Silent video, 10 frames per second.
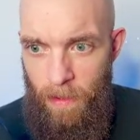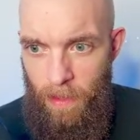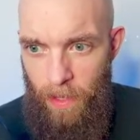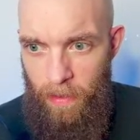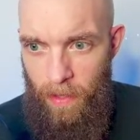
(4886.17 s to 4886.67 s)

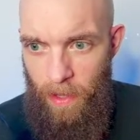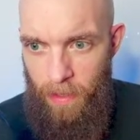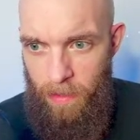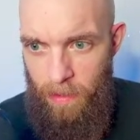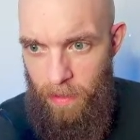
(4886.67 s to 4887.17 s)
like that.
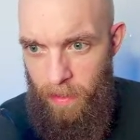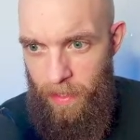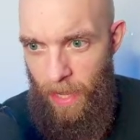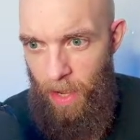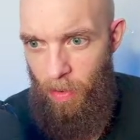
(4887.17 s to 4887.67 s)

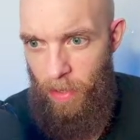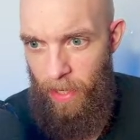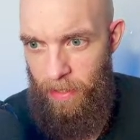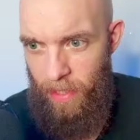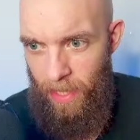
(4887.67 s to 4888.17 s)
Yeah, okay,
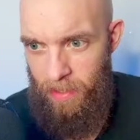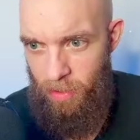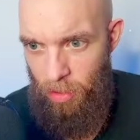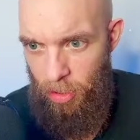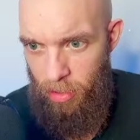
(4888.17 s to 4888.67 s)
it has
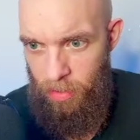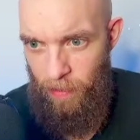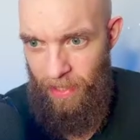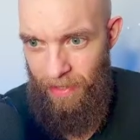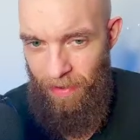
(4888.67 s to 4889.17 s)
colors, but
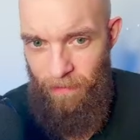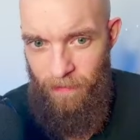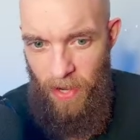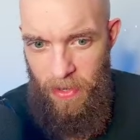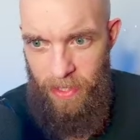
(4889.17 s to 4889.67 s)
they're
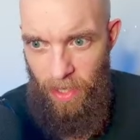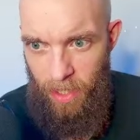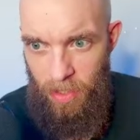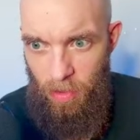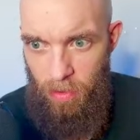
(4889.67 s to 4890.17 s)
very dark
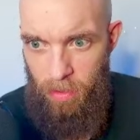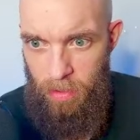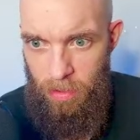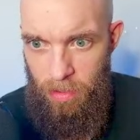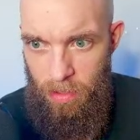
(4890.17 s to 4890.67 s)

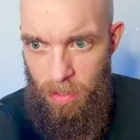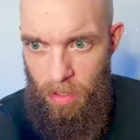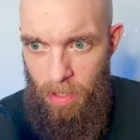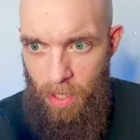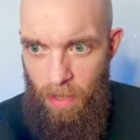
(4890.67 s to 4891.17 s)
colors,
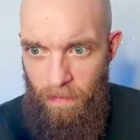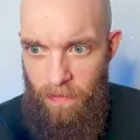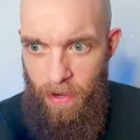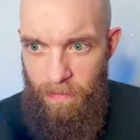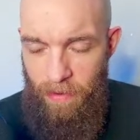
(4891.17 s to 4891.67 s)

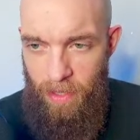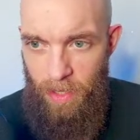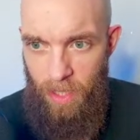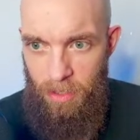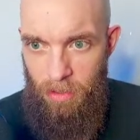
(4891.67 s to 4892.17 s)
very
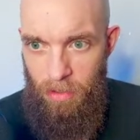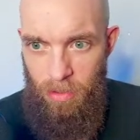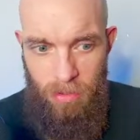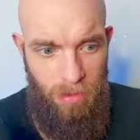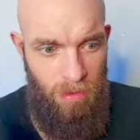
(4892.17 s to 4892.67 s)
dark
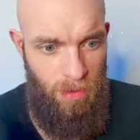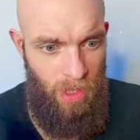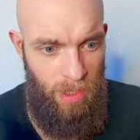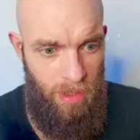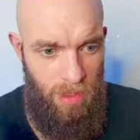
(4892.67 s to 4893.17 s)
colors.
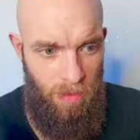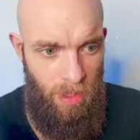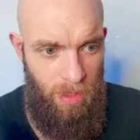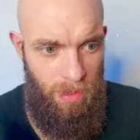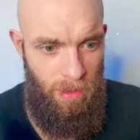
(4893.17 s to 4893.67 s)
Okay, so
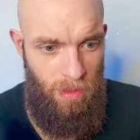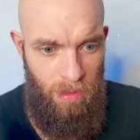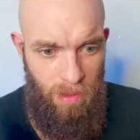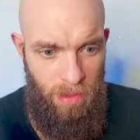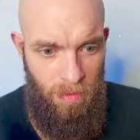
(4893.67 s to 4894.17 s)
let's
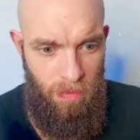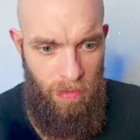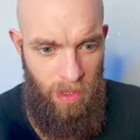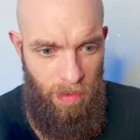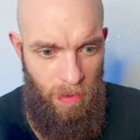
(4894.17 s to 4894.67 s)

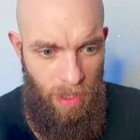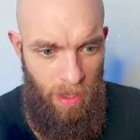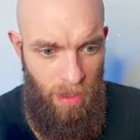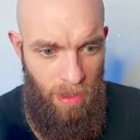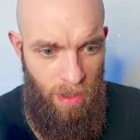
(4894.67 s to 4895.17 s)
bring them
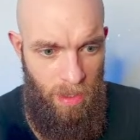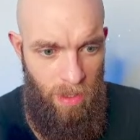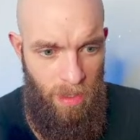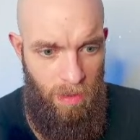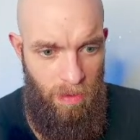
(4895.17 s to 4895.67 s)
here.
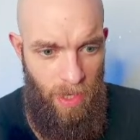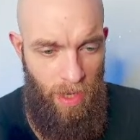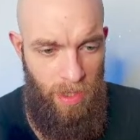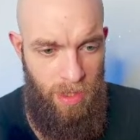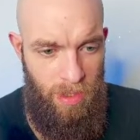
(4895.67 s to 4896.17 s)
Yeah,
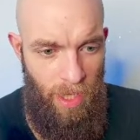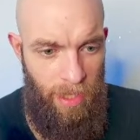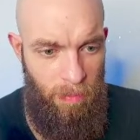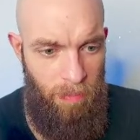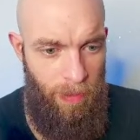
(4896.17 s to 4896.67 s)
it's like
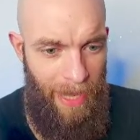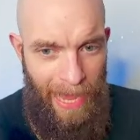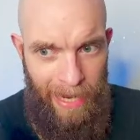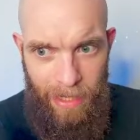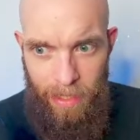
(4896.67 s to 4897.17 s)
a
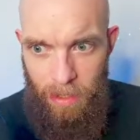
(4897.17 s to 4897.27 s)
black